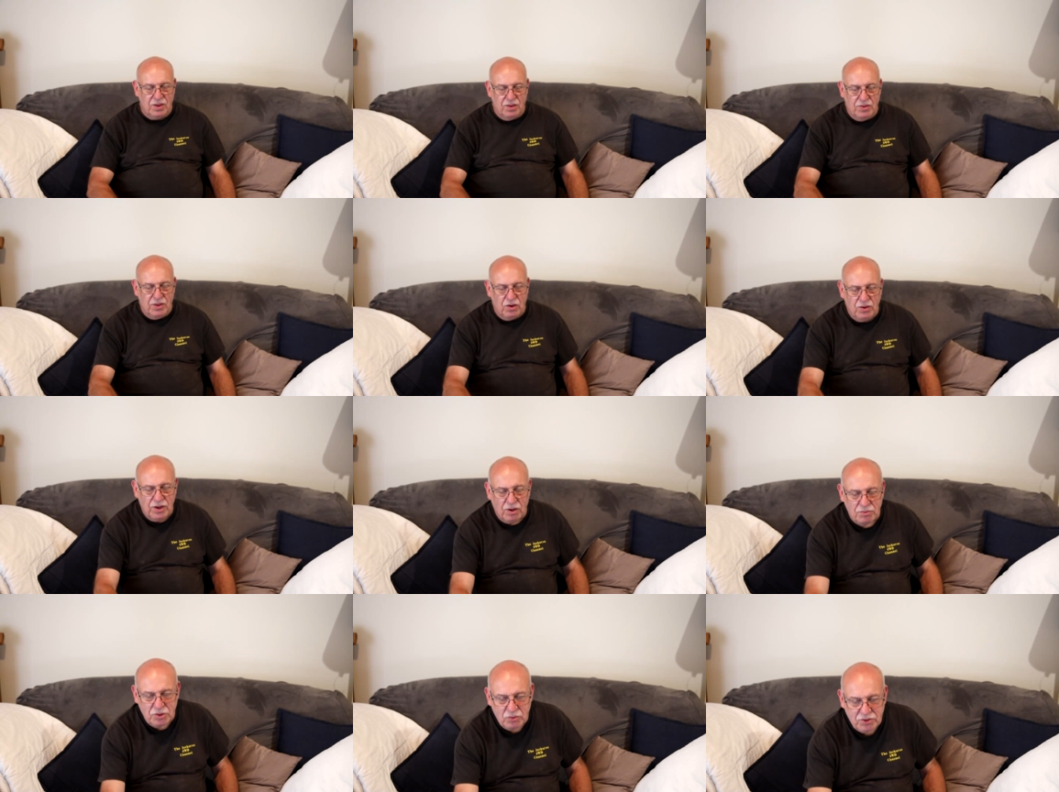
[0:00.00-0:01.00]
The only
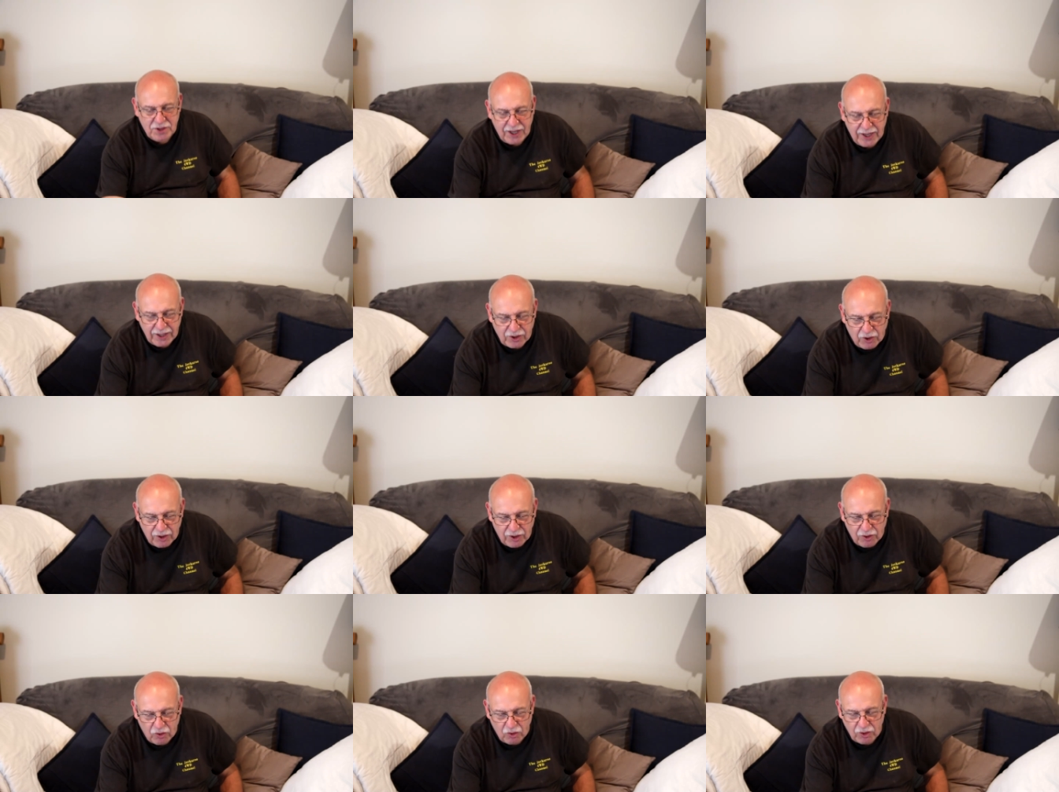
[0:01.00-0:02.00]
option was to helicoil the
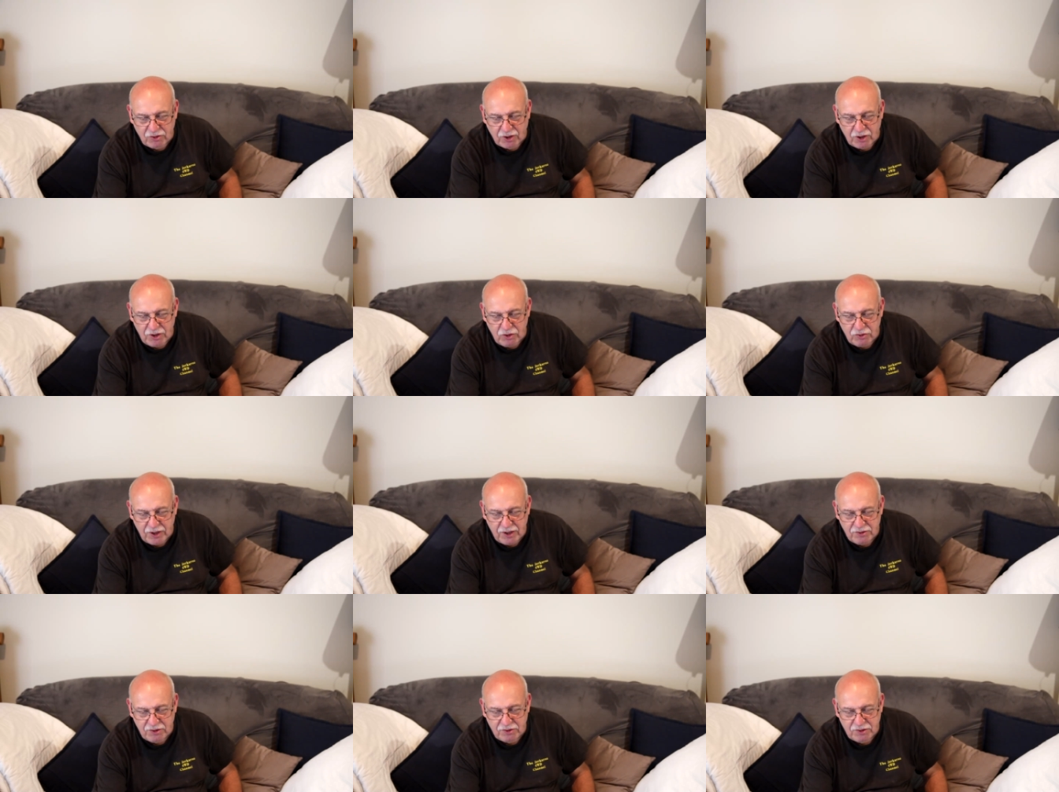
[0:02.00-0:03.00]
hole so I could use the
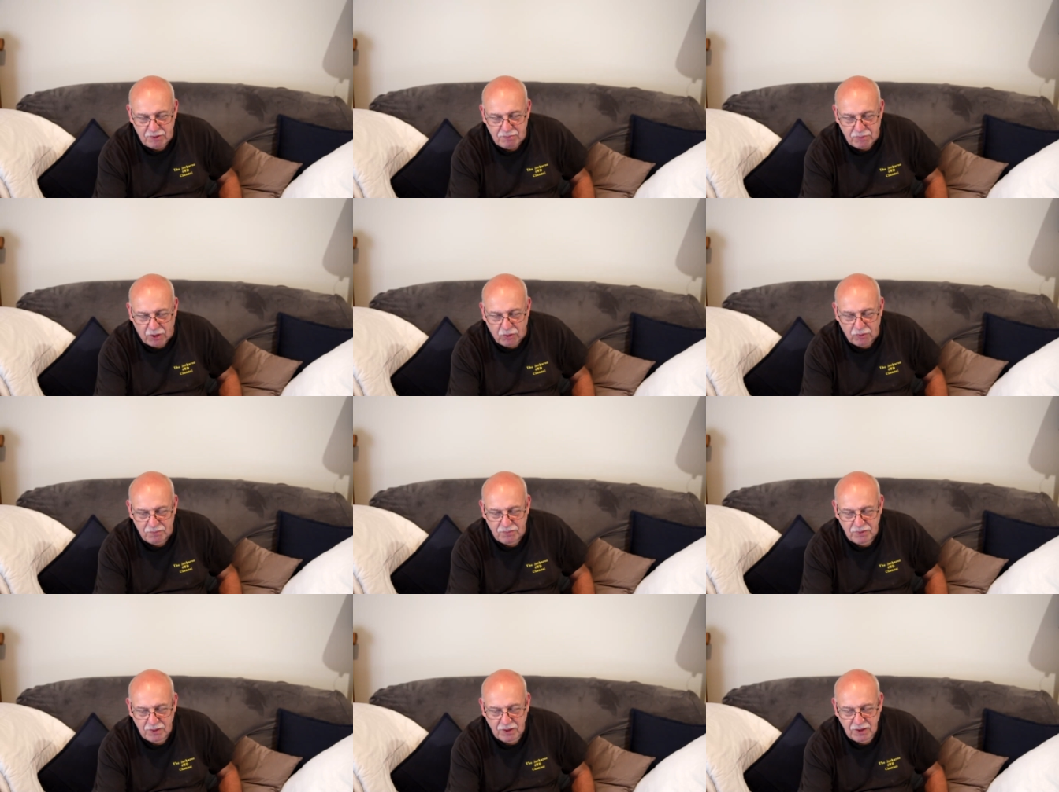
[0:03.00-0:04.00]
existing bolt.
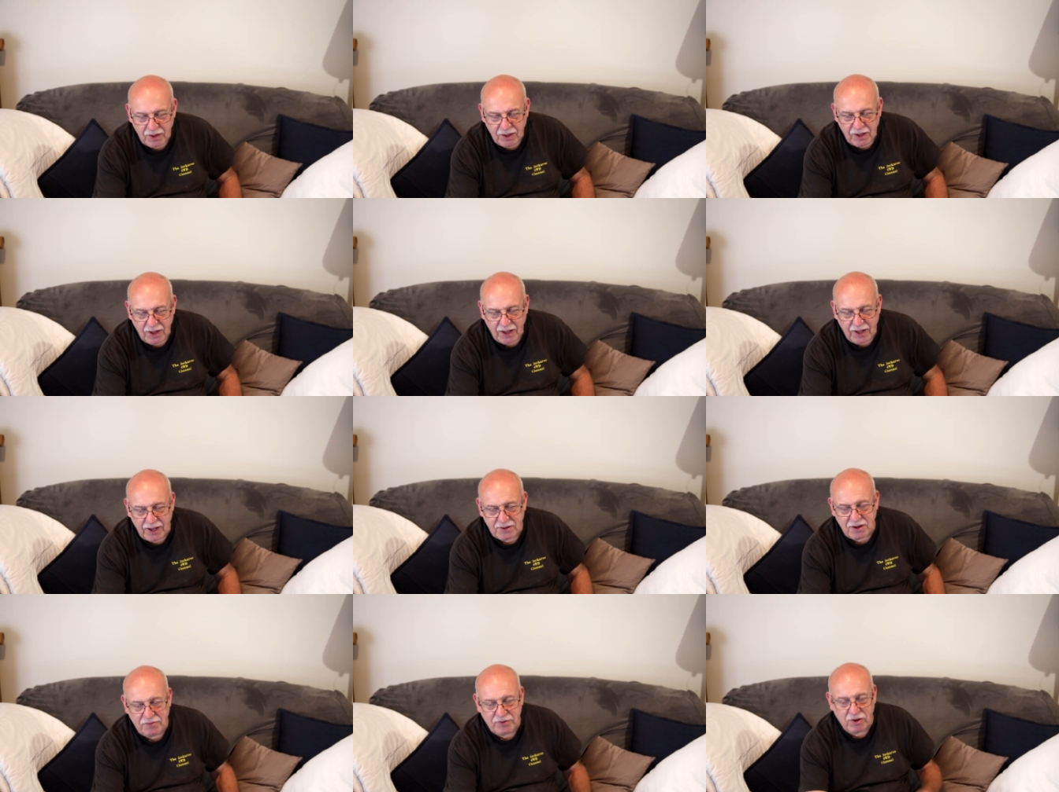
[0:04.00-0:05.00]
And as
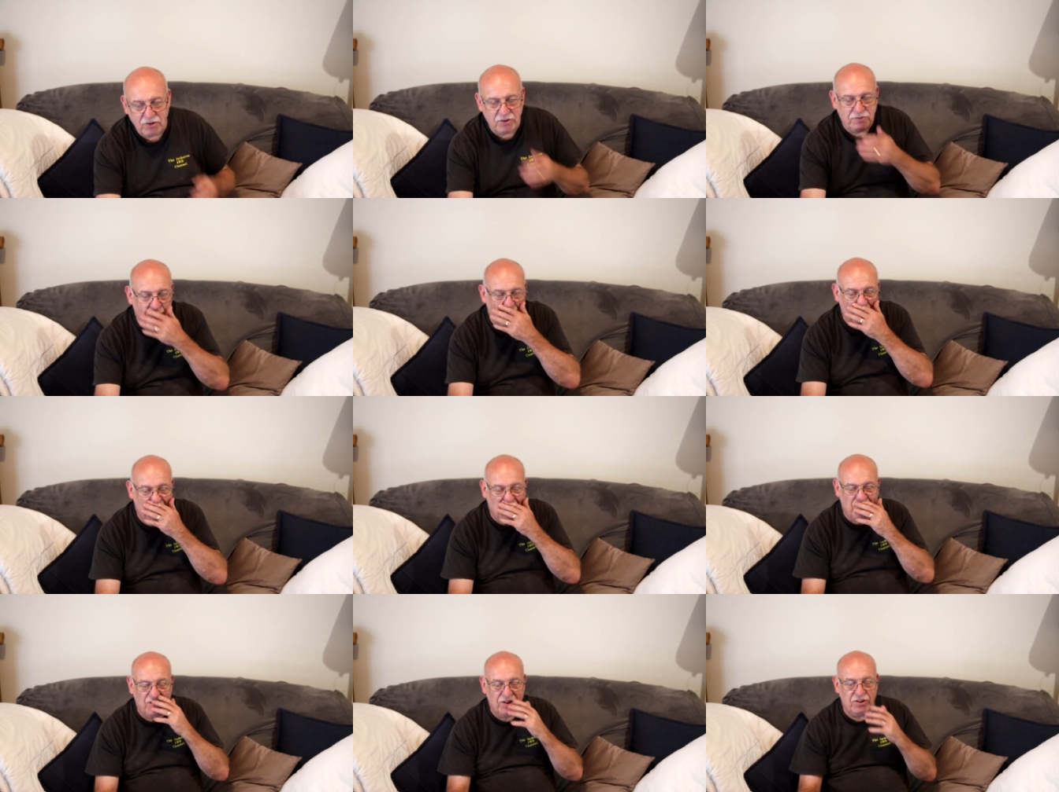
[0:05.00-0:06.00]
I forgot to film it, I
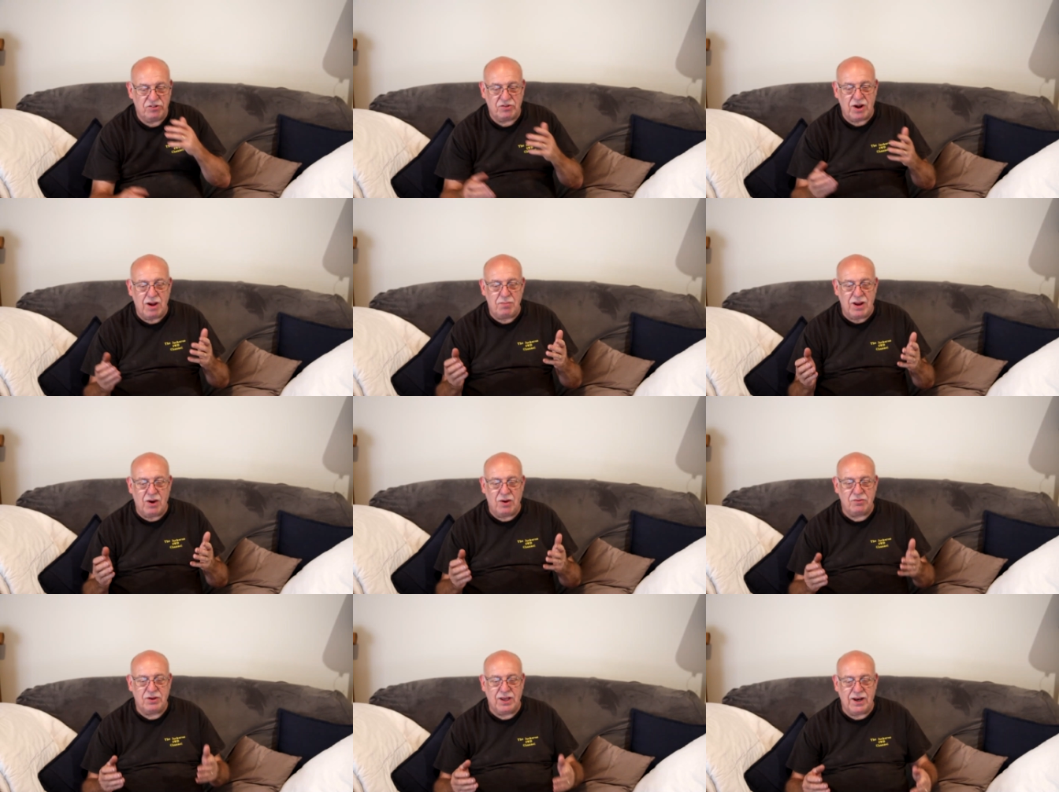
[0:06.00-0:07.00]
will describe now
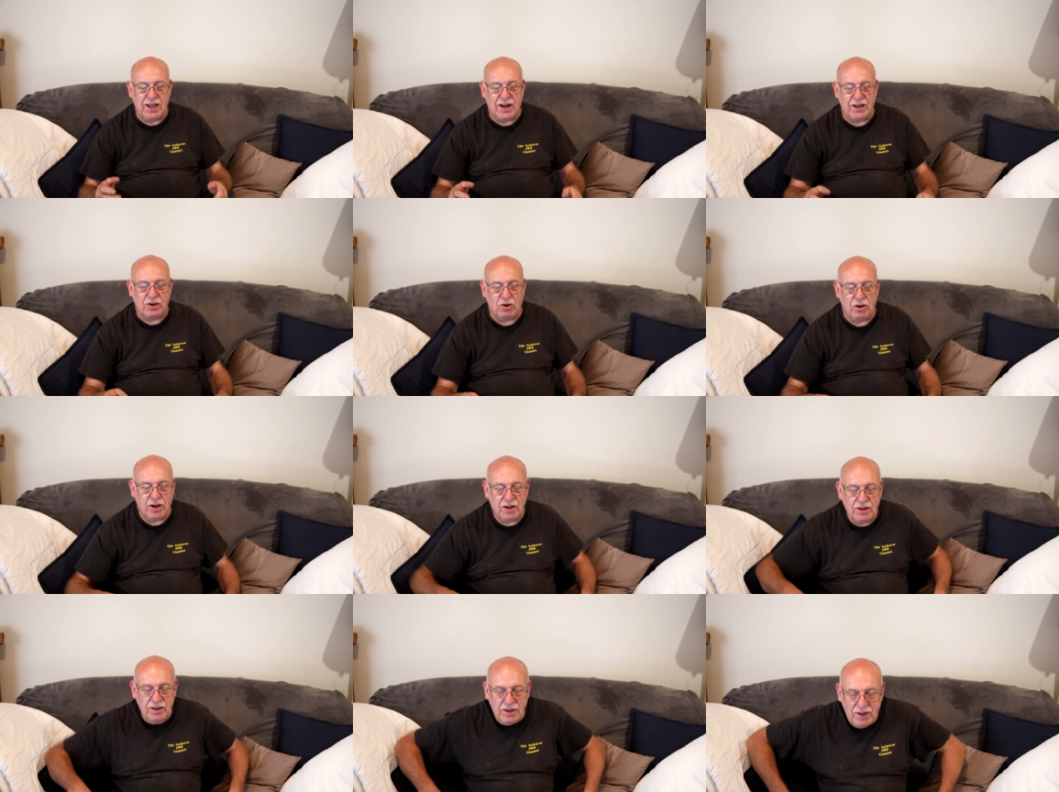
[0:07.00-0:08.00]
how to get a helicoil
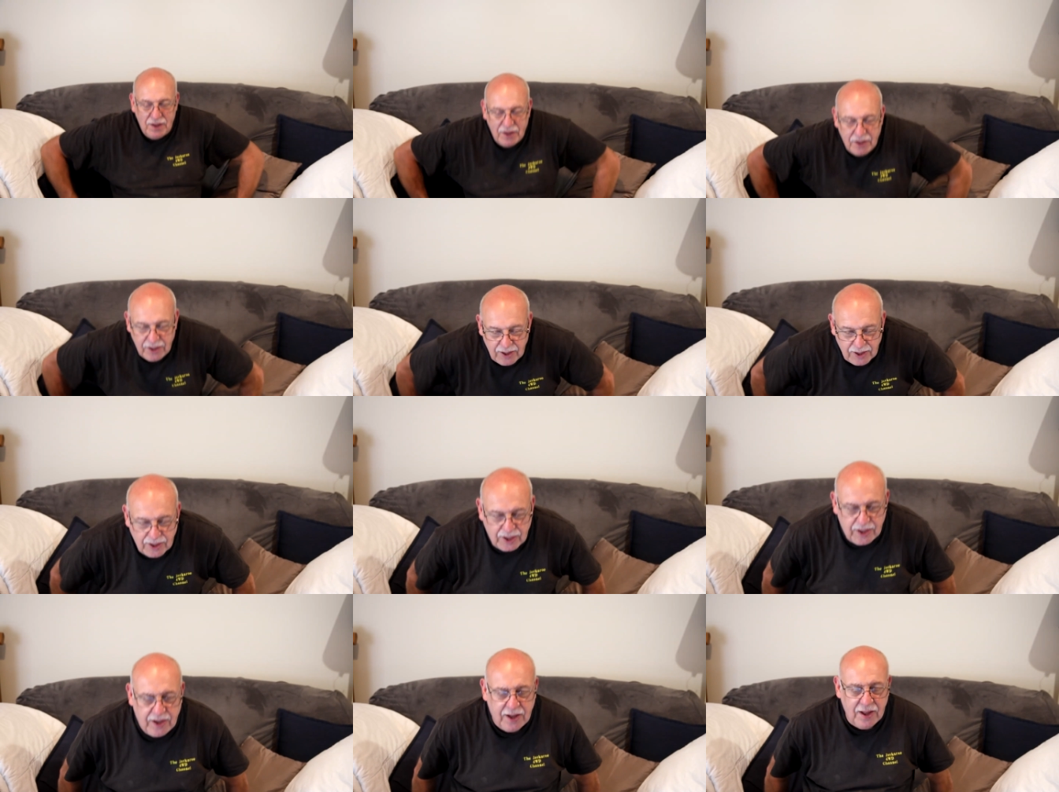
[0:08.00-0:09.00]

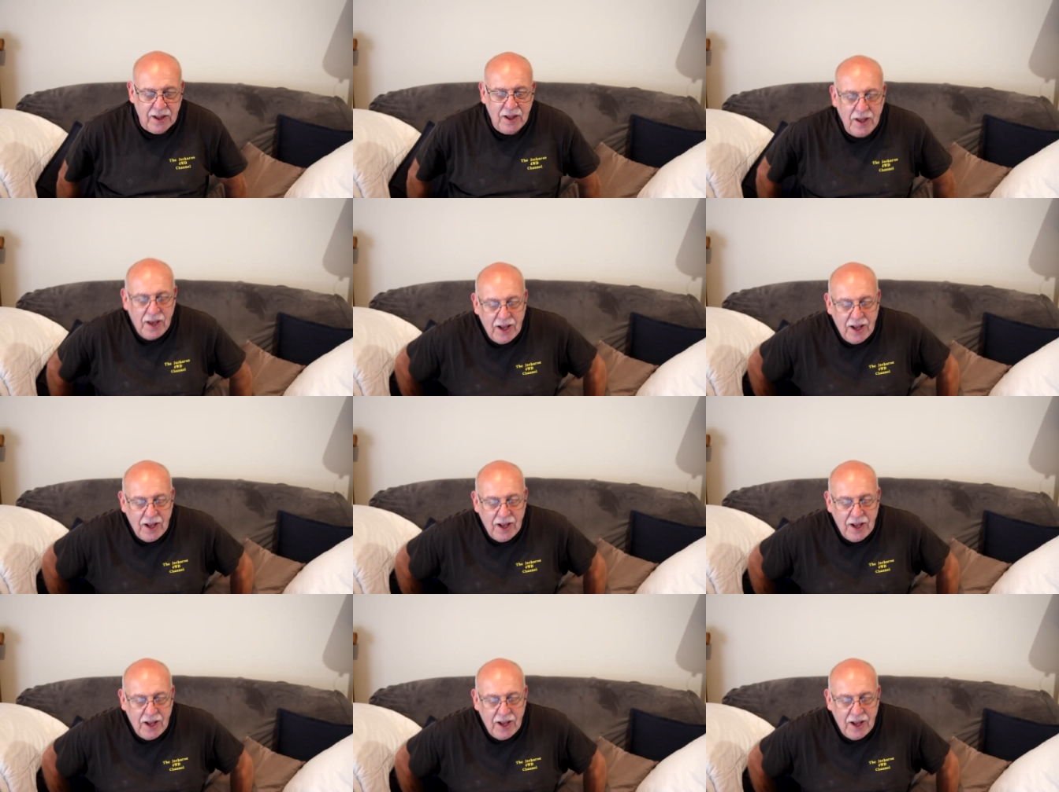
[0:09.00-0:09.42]
in and